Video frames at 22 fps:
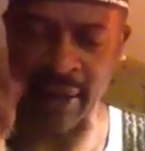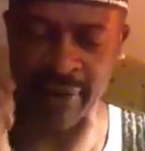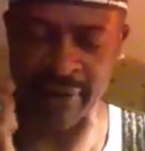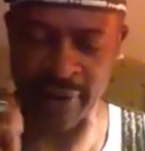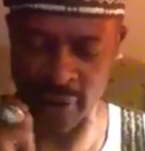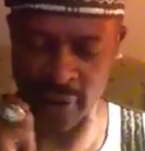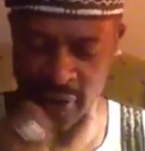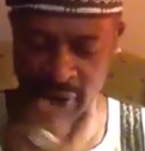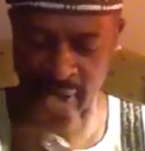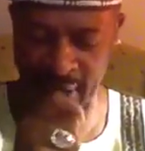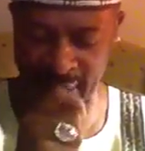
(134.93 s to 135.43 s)
of
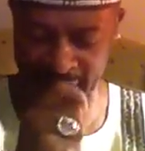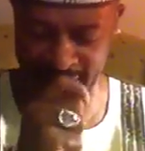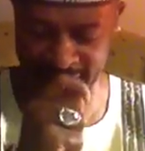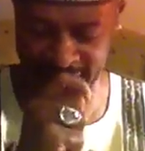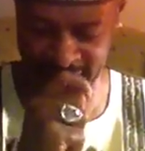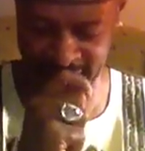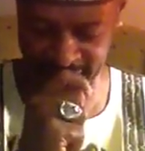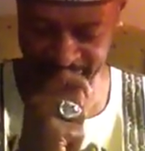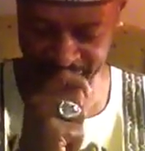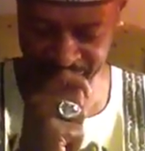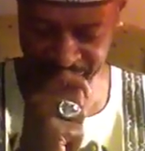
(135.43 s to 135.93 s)

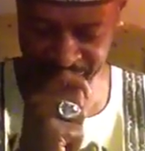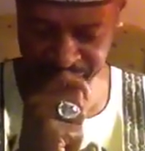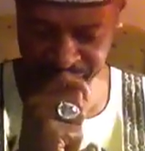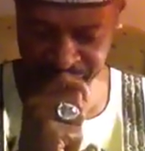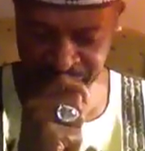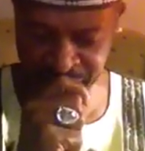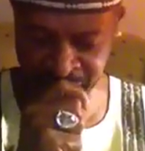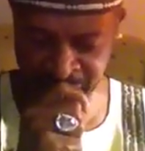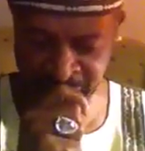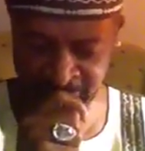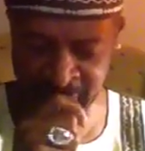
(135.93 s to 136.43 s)
neutrality.
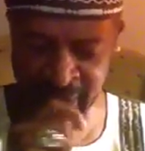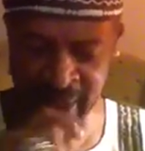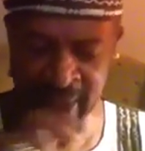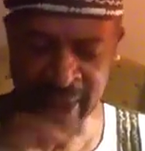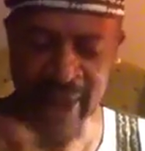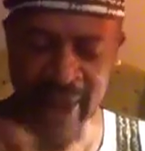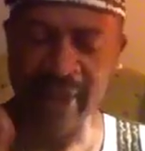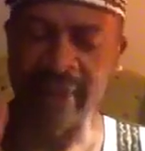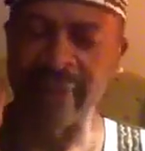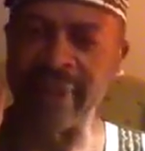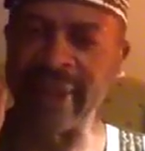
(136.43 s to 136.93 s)

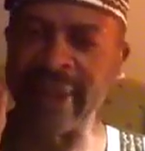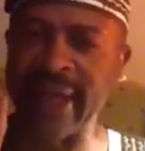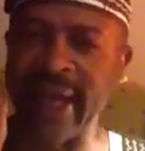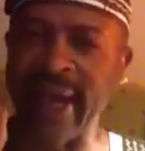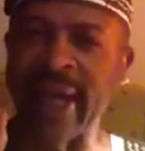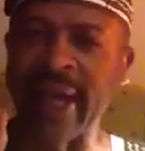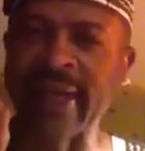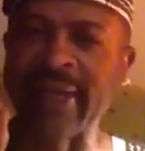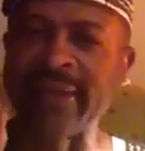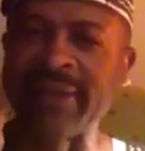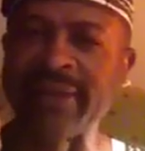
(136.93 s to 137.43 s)
The
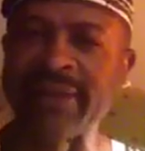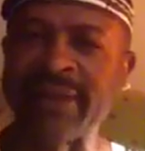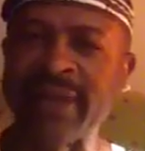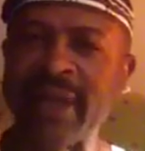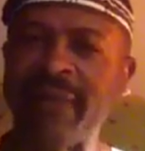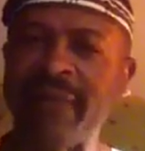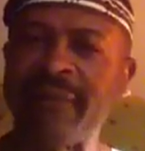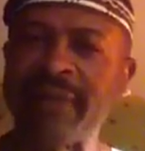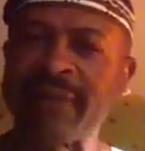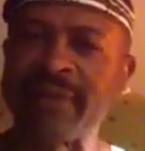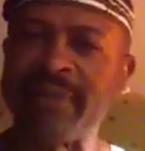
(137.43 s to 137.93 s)
Ankh
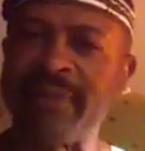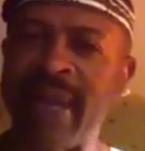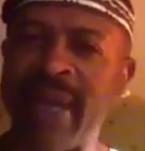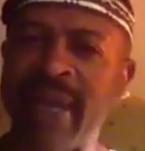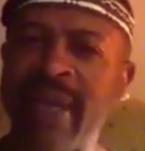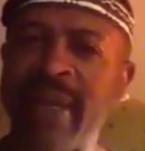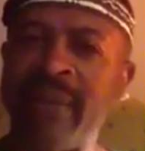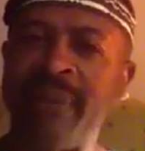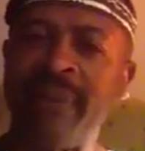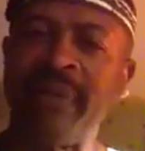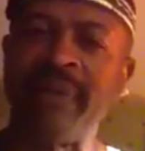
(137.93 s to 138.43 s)
itself is
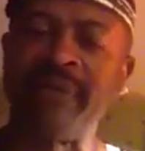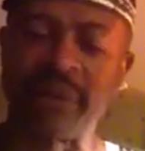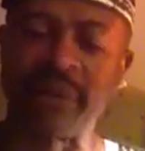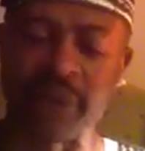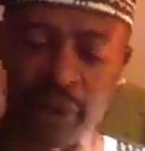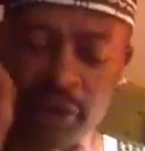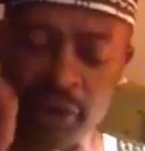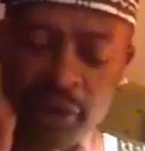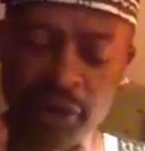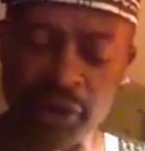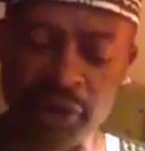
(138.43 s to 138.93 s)
made up of
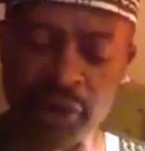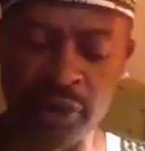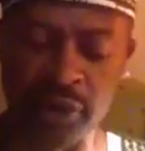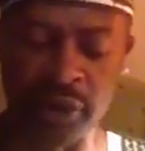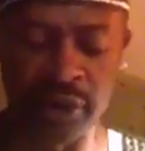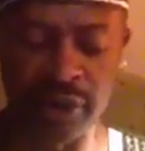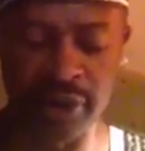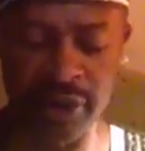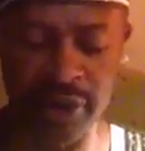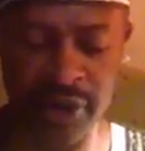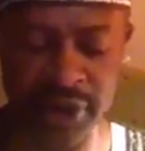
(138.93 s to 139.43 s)
two
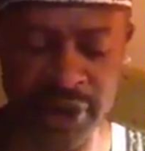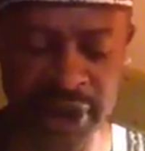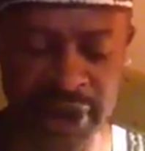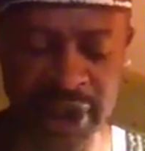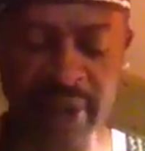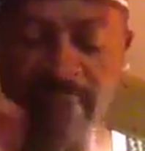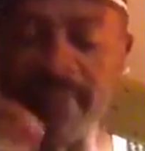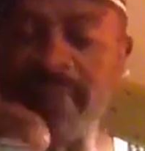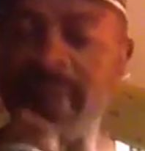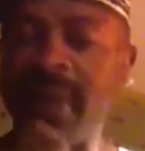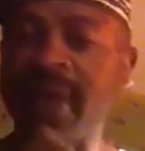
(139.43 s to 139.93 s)

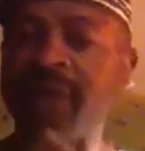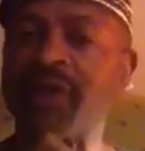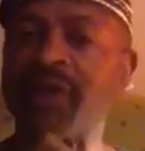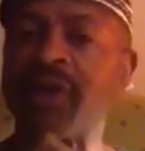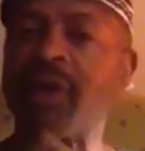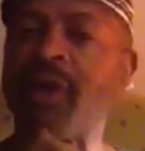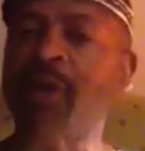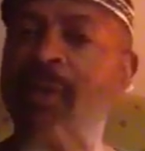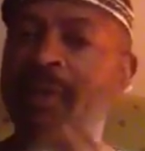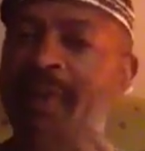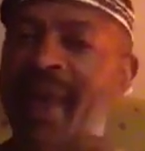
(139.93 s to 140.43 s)

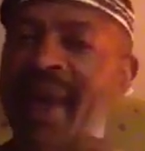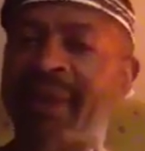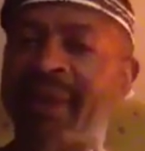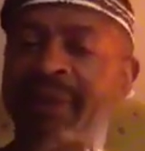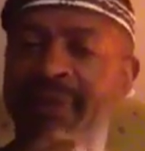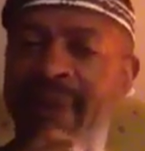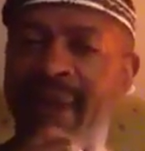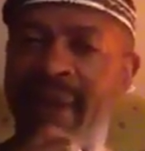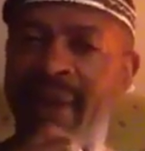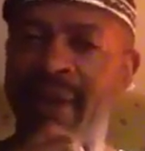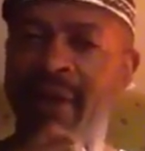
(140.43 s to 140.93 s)
geometrical
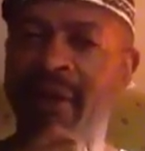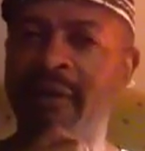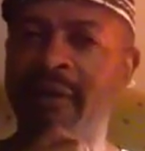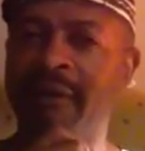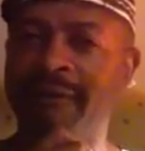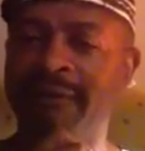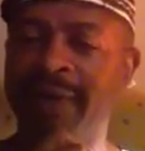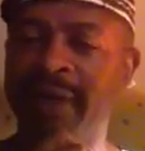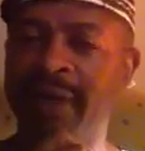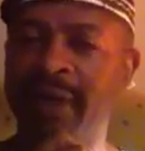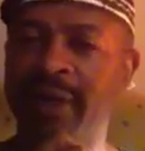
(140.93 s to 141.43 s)
mathematical
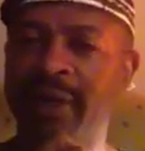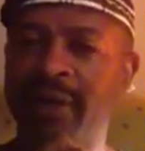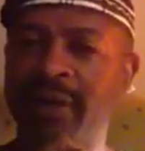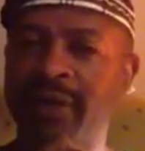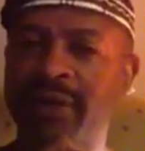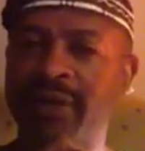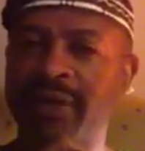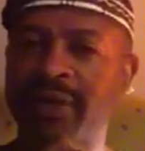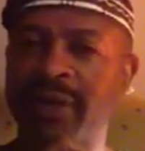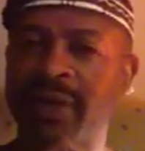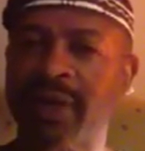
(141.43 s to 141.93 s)

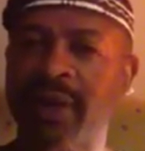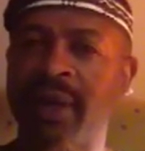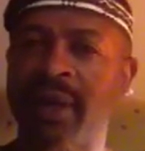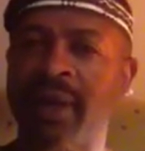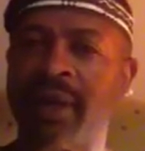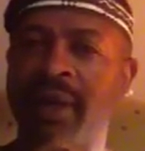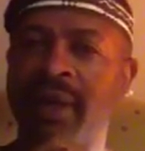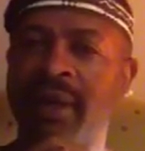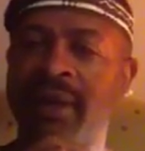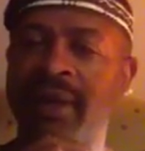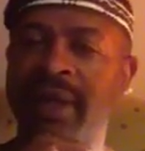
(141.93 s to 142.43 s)
figures,
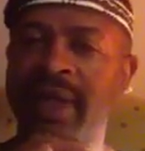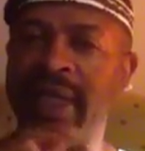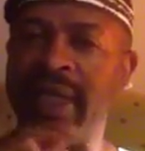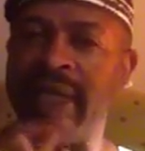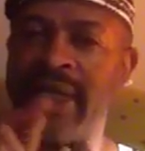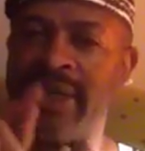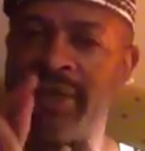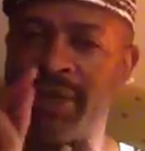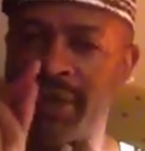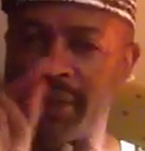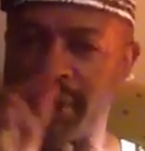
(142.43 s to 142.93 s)

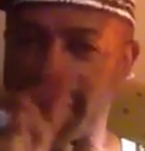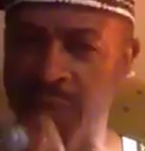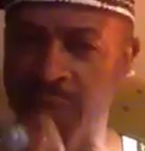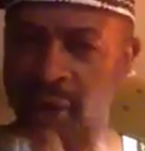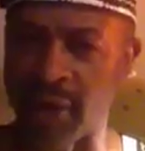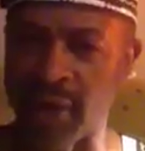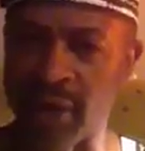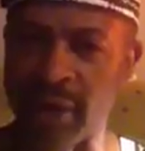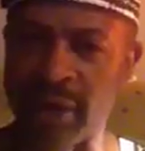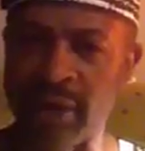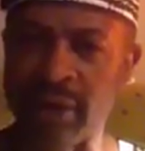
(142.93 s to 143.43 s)
the
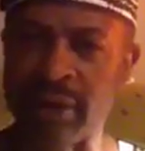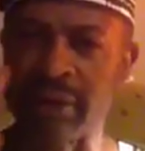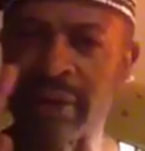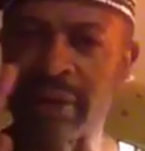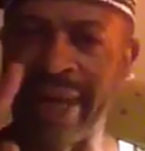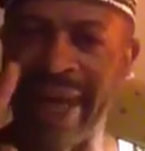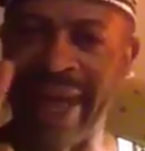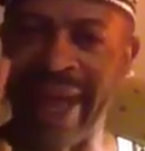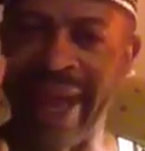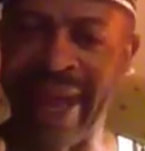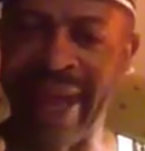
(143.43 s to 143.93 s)
circle
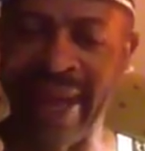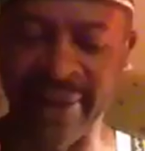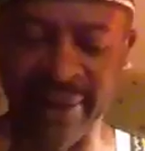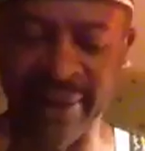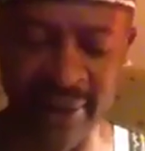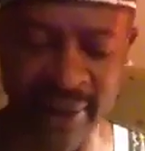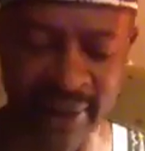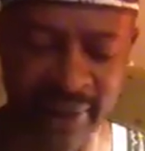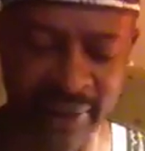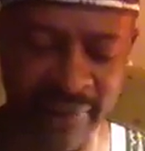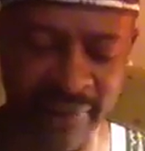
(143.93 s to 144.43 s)
and
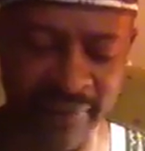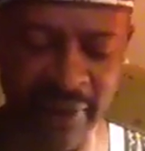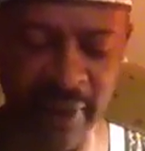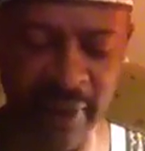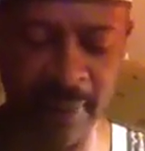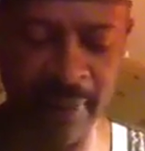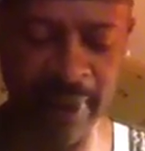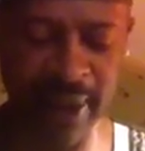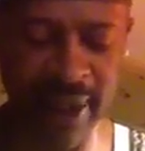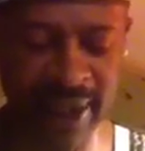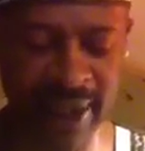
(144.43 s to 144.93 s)
the
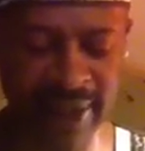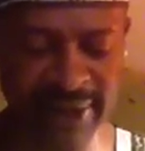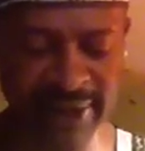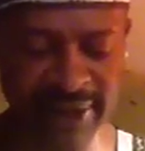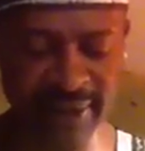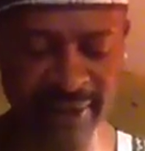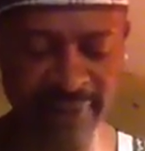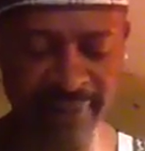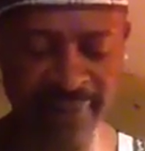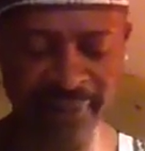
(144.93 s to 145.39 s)
plus.